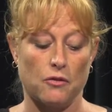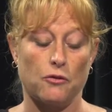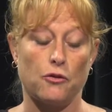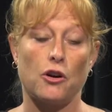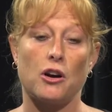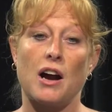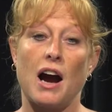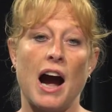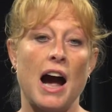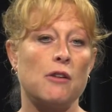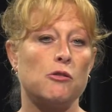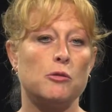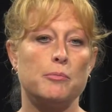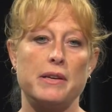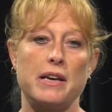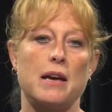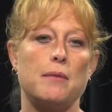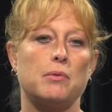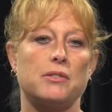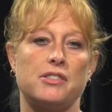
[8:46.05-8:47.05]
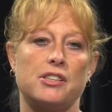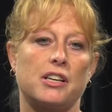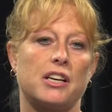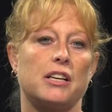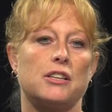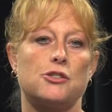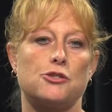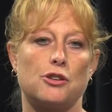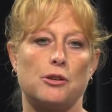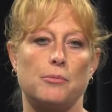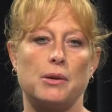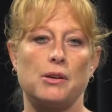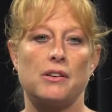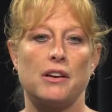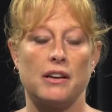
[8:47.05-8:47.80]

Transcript: for I will be able to contribute